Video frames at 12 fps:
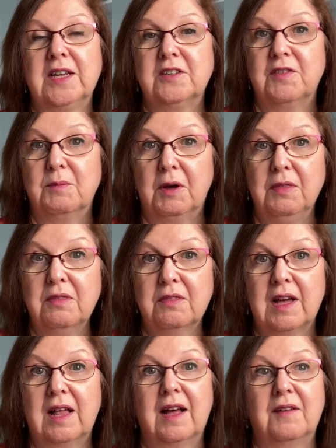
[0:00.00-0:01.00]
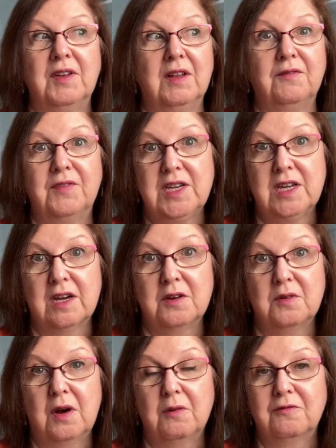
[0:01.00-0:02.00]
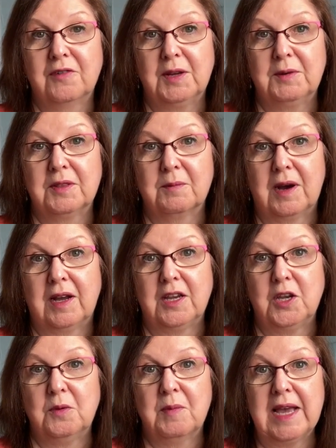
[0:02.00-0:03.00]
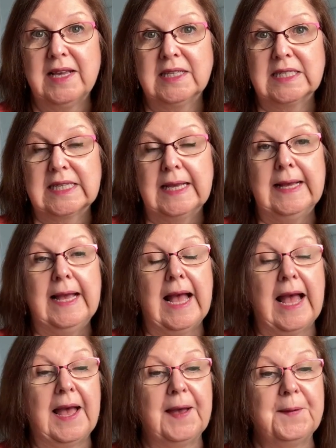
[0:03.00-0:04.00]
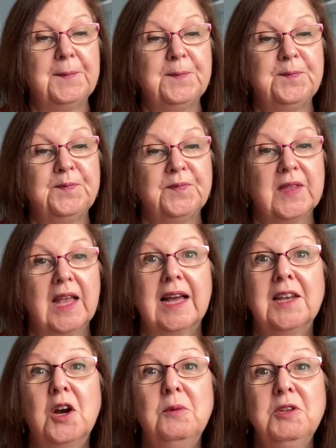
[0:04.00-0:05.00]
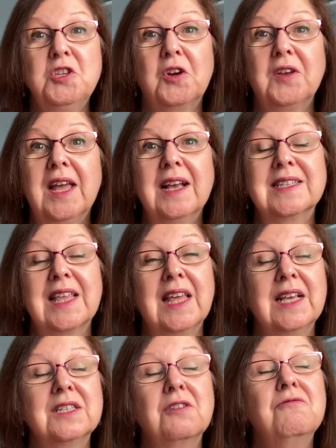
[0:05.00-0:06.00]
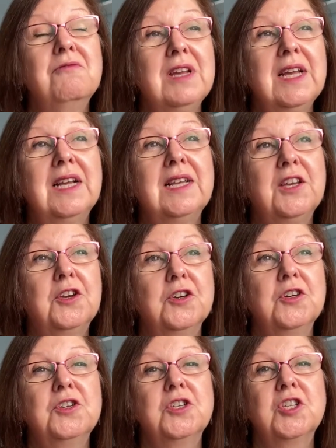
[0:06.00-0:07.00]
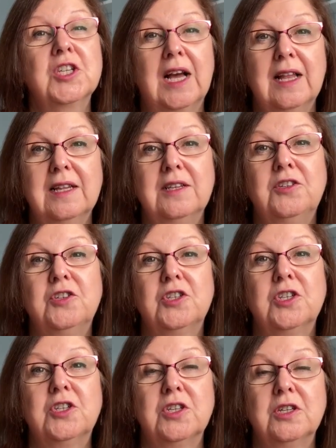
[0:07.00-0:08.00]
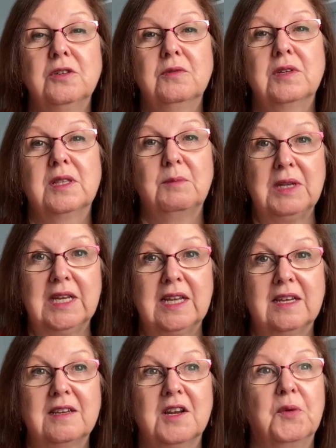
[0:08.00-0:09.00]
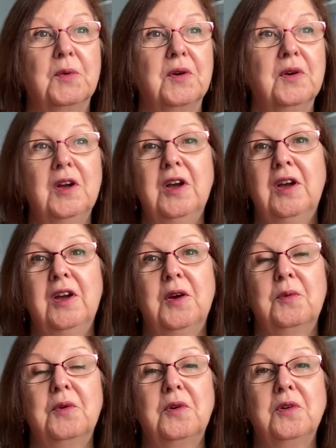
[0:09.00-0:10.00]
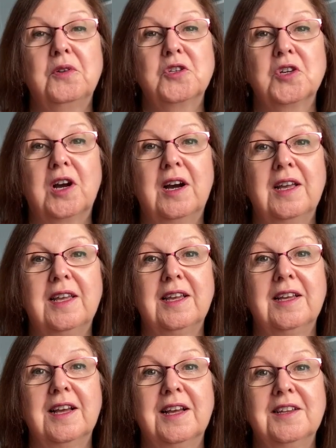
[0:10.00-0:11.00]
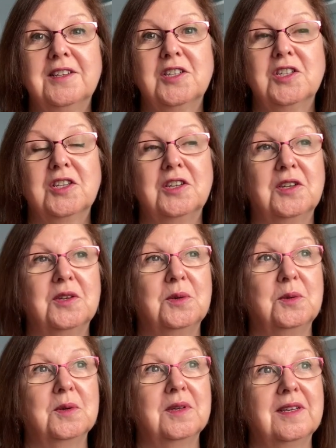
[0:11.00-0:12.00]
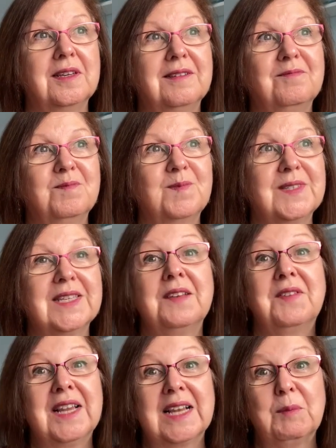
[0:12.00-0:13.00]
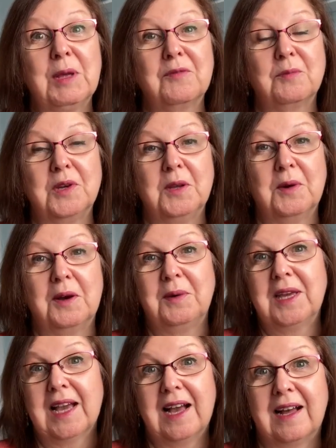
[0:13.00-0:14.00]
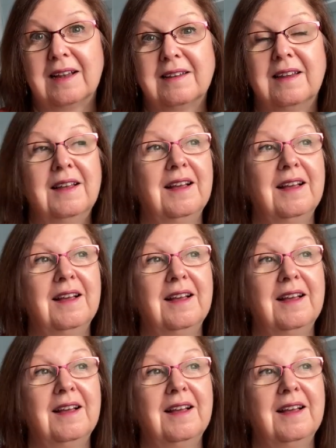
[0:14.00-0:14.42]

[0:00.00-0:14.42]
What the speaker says: end of the month. I'll have a little video, hopefully with my new makes. And I hope you're joining in, because I think it's a really good challenge to do at the minute. You know, we're all trying to save a little bit of money where we can,